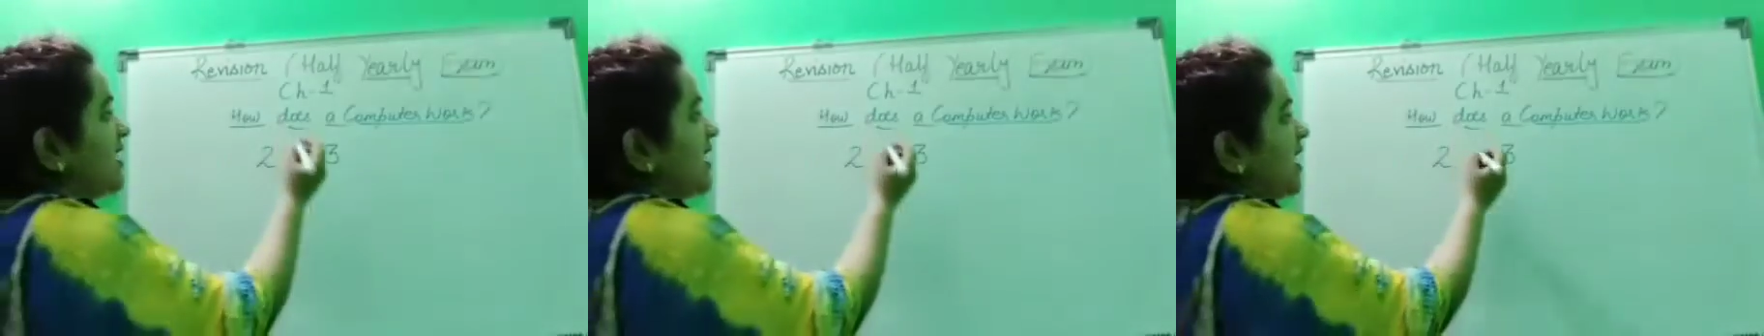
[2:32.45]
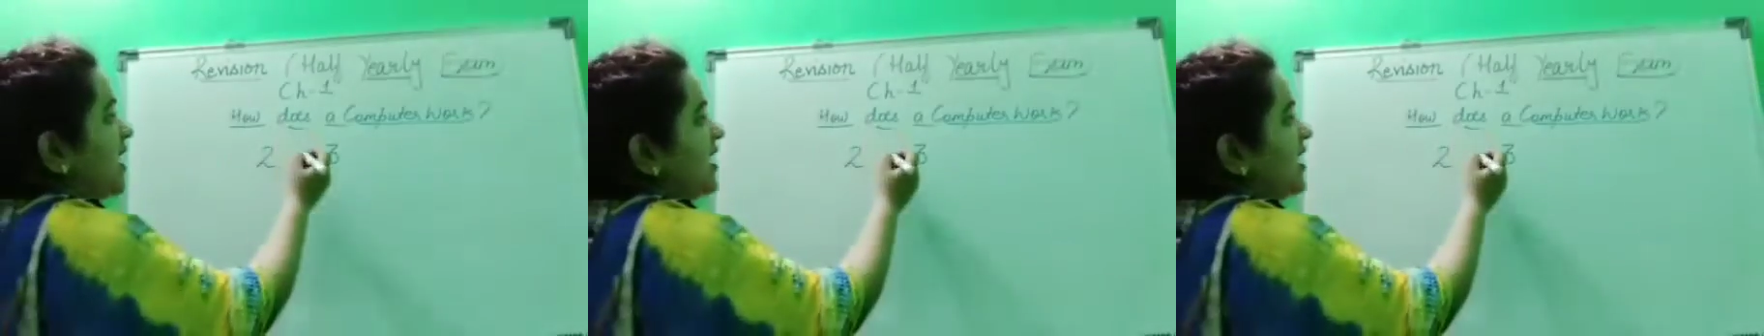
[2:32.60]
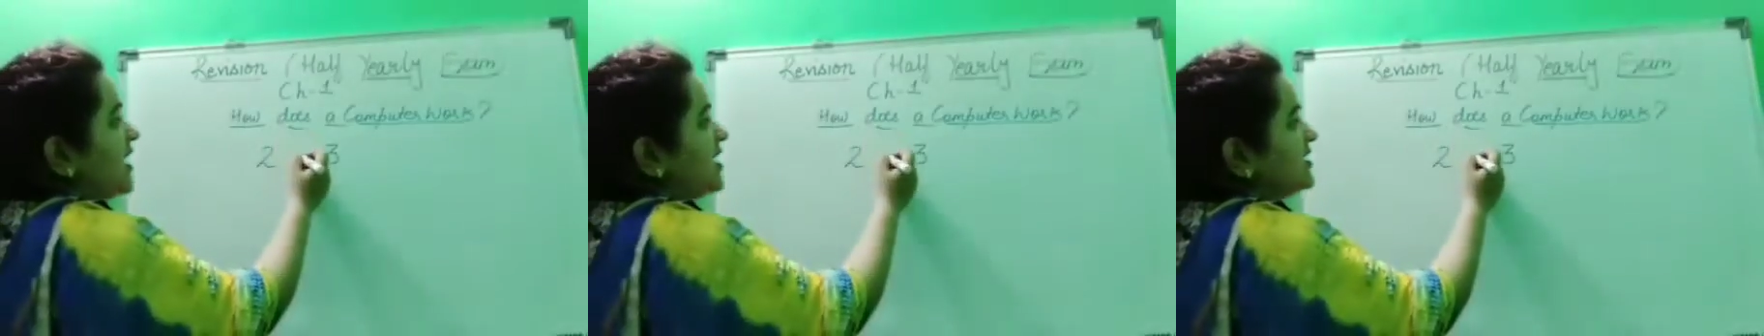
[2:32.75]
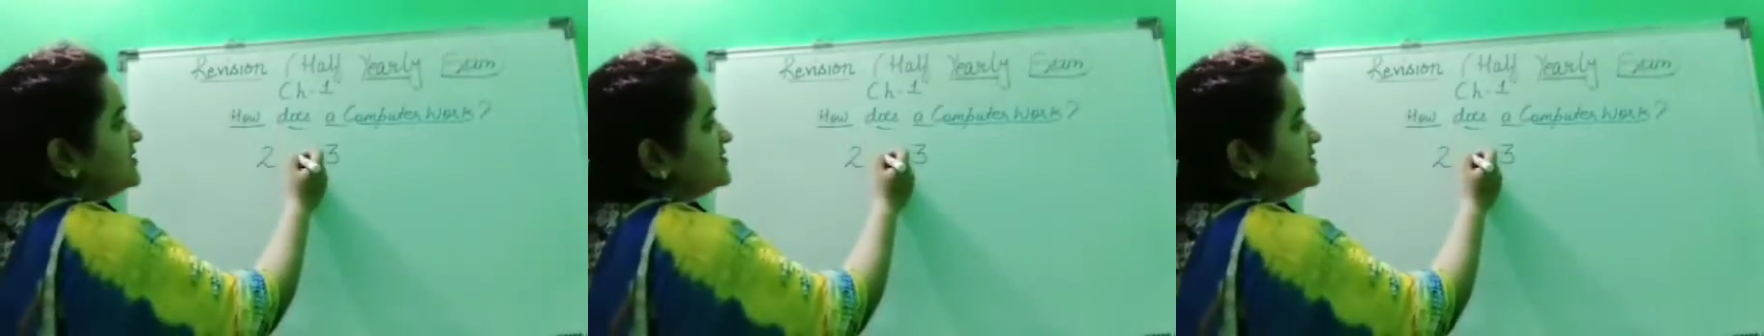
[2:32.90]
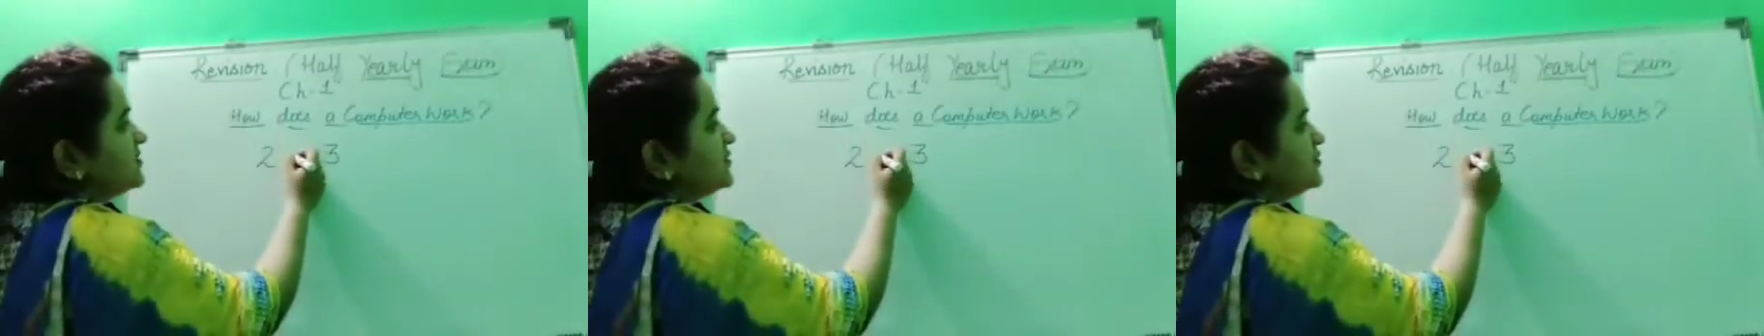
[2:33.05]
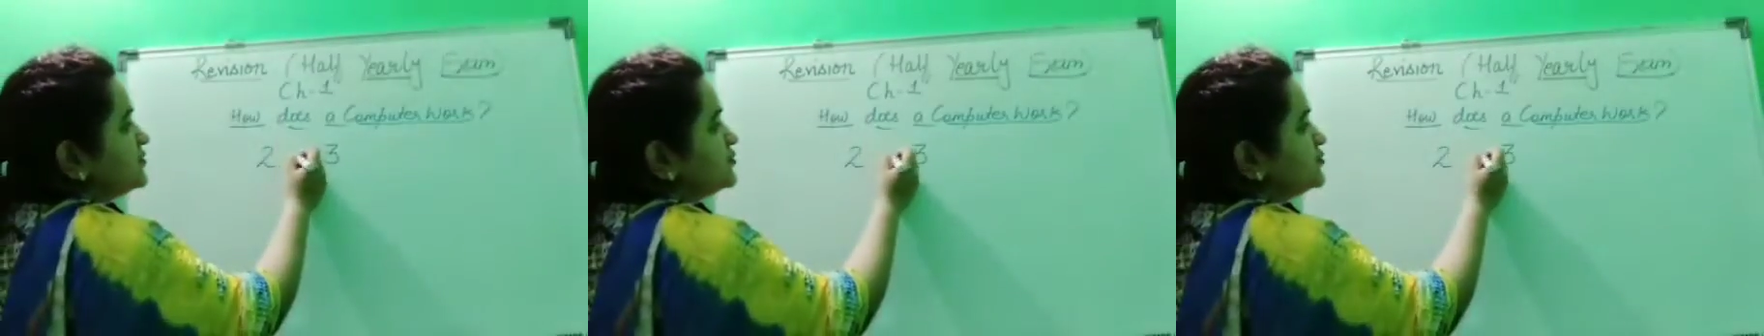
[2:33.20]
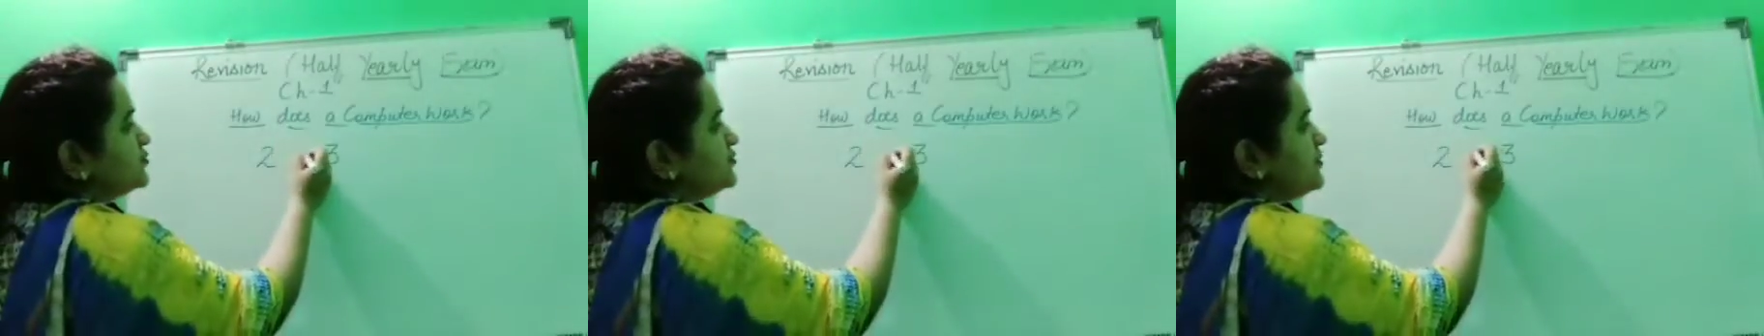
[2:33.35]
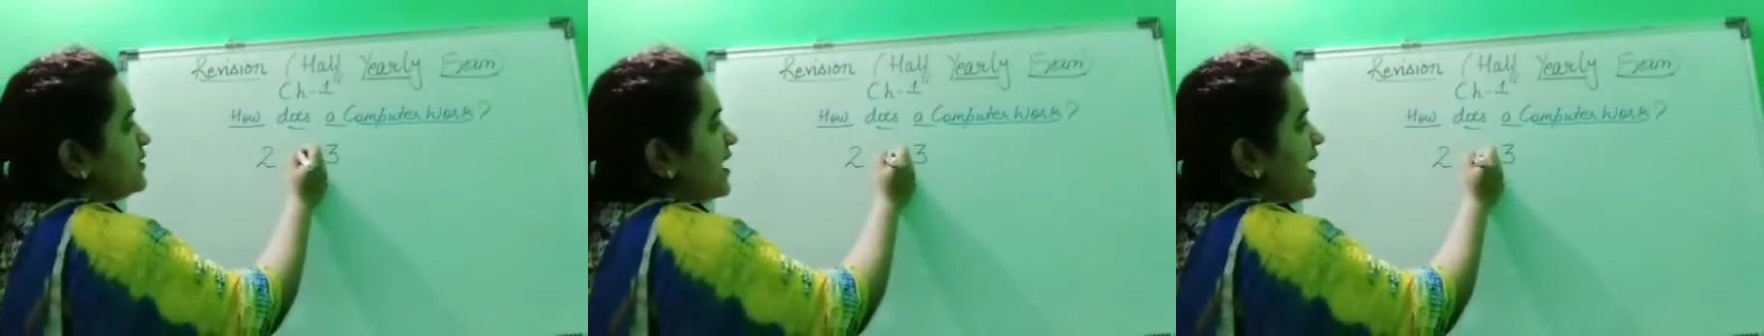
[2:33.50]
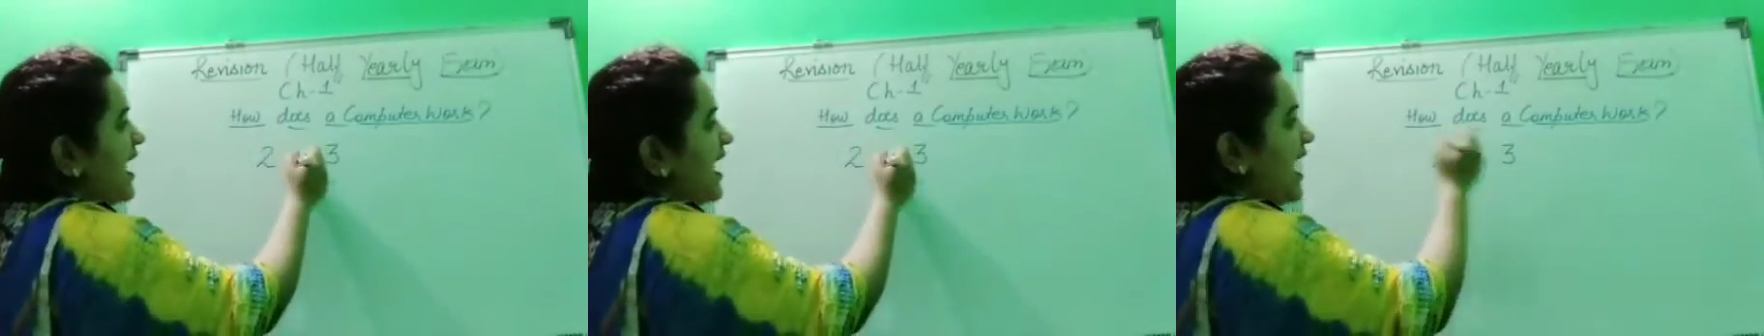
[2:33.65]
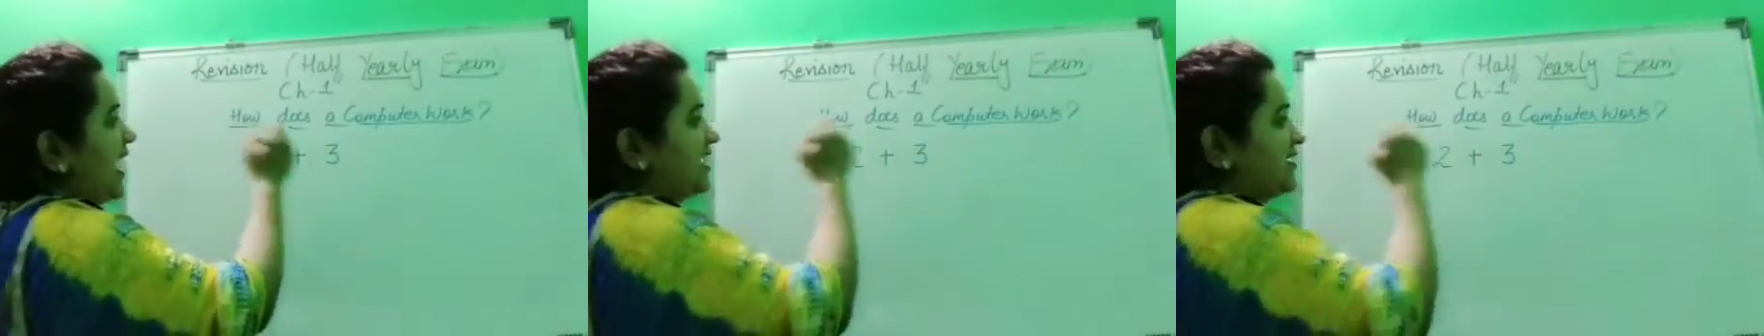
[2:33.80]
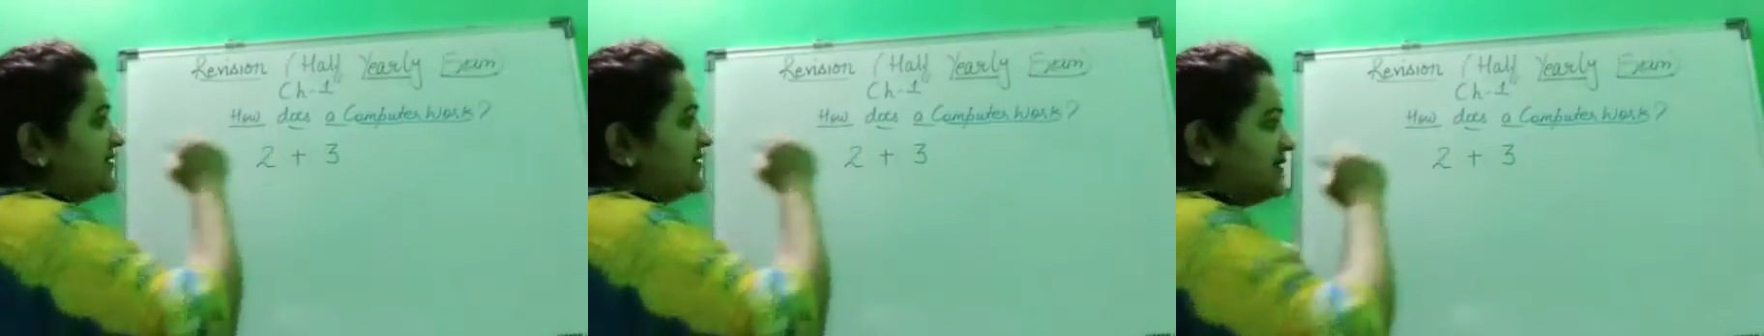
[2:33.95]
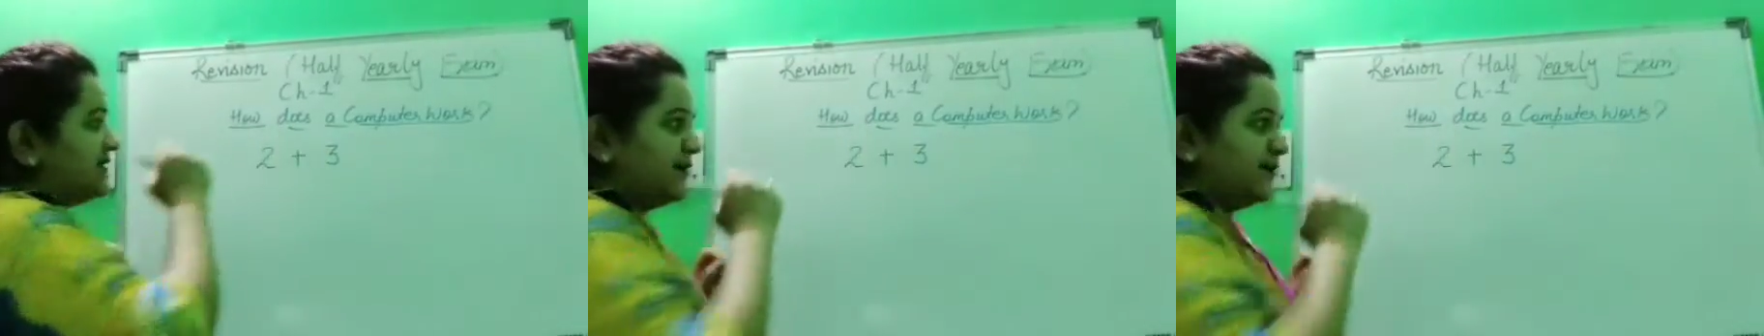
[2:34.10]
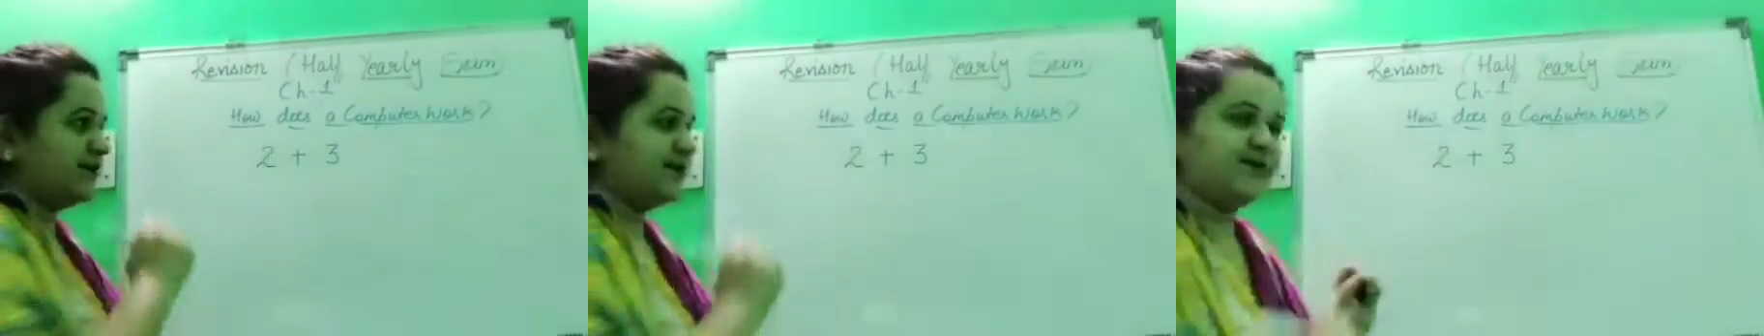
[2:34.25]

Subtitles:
I ask you to add them.